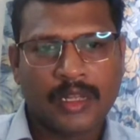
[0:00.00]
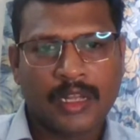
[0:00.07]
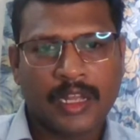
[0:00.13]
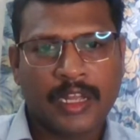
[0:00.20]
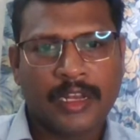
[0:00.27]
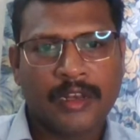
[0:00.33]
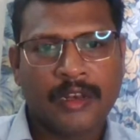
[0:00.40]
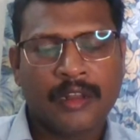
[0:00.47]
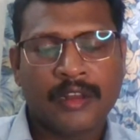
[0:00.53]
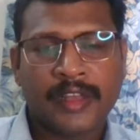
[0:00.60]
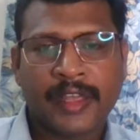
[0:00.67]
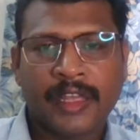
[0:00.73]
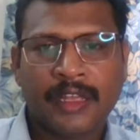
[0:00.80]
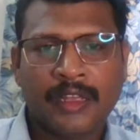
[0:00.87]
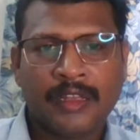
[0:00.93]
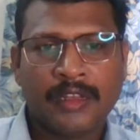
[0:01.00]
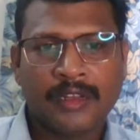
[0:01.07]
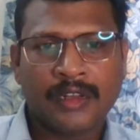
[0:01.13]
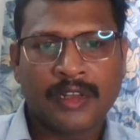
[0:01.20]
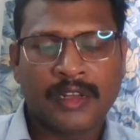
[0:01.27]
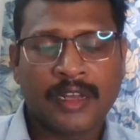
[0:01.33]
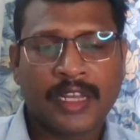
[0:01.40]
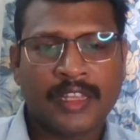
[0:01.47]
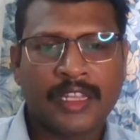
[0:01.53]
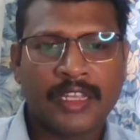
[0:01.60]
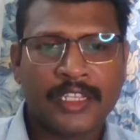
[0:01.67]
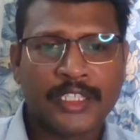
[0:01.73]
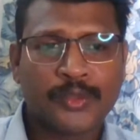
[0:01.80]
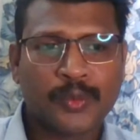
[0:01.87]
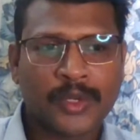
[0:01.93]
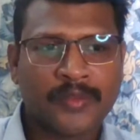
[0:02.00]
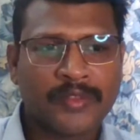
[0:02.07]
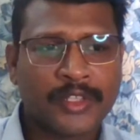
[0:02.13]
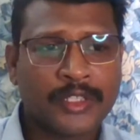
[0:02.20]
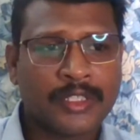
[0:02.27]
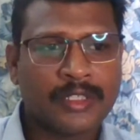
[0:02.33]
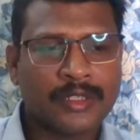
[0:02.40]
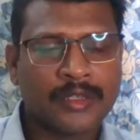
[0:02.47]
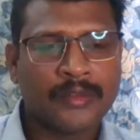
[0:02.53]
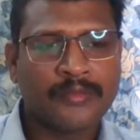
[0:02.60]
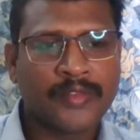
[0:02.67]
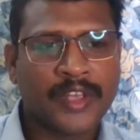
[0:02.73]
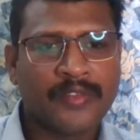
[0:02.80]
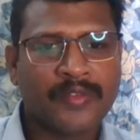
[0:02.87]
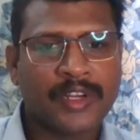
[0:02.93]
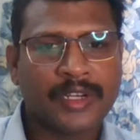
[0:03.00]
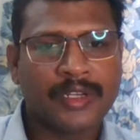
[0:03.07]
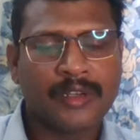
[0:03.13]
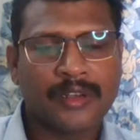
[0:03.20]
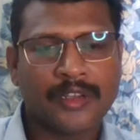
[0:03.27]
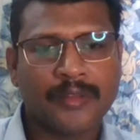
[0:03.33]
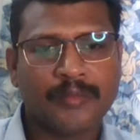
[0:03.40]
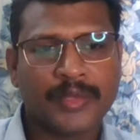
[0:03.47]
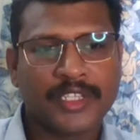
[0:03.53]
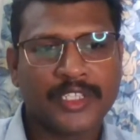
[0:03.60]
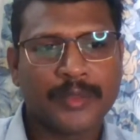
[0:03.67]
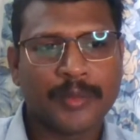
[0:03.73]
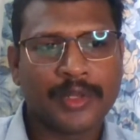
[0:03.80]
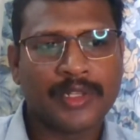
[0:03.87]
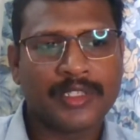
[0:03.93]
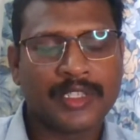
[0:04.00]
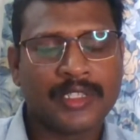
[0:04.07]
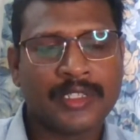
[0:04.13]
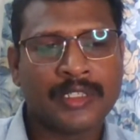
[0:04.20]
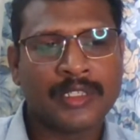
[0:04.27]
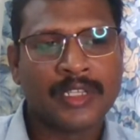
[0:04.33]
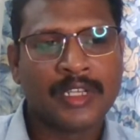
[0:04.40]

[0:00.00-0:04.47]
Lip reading: And I think his one of his favorite principles is